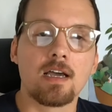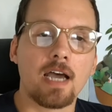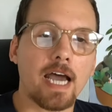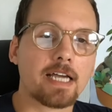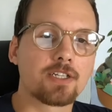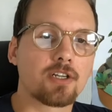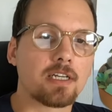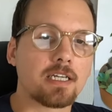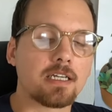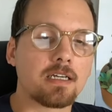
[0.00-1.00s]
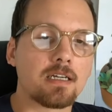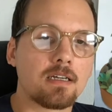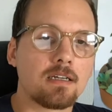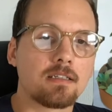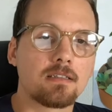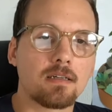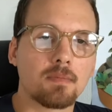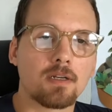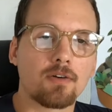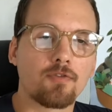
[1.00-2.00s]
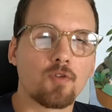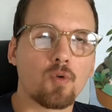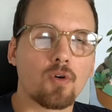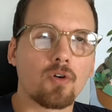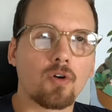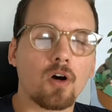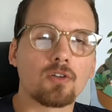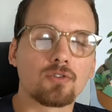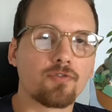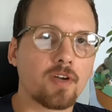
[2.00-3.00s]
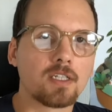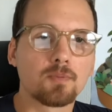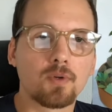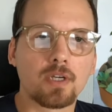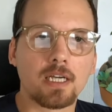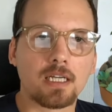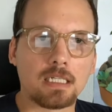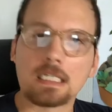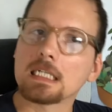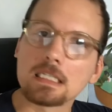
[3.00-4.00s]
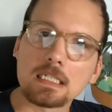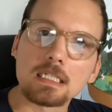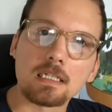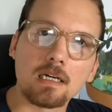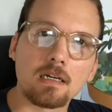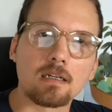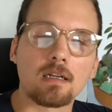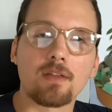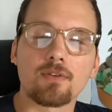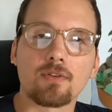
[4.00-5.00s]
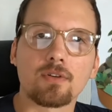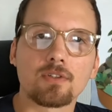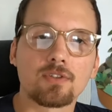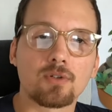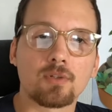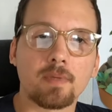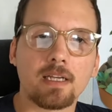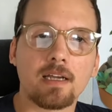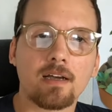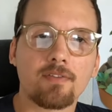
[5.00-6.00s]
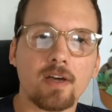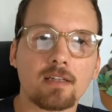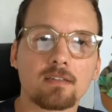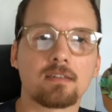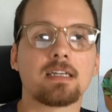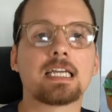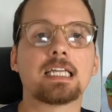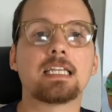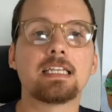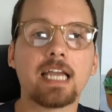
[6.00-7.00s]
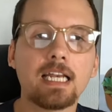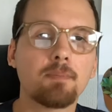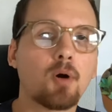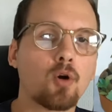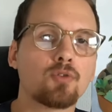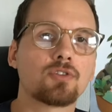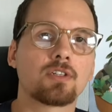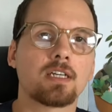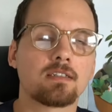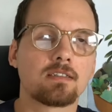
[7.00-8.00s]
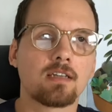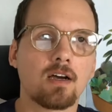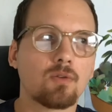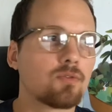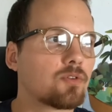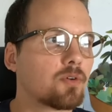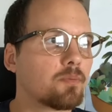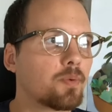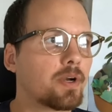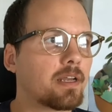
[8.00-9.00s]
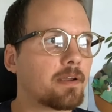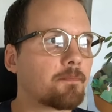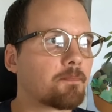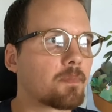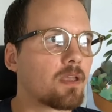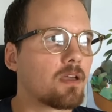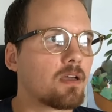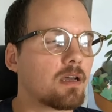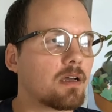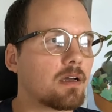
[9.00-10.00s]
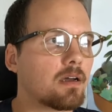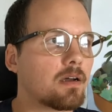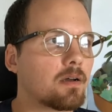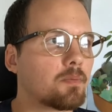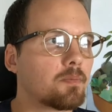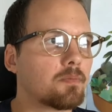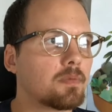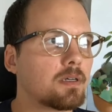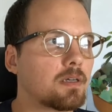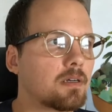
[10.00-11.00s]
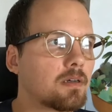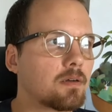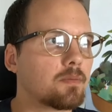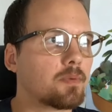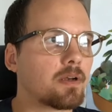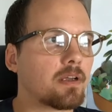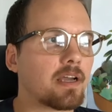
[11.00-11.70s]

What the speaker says: actually similar for also Facebook and LinkedIn and other social media, that daily post can sound uh, pretty